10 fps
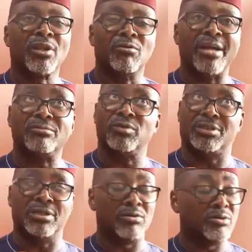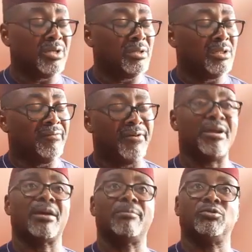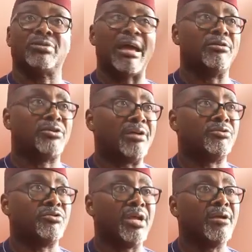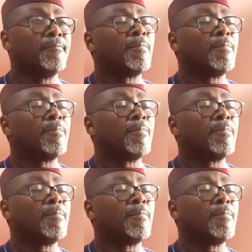right, which includes the Federal Capital Territory,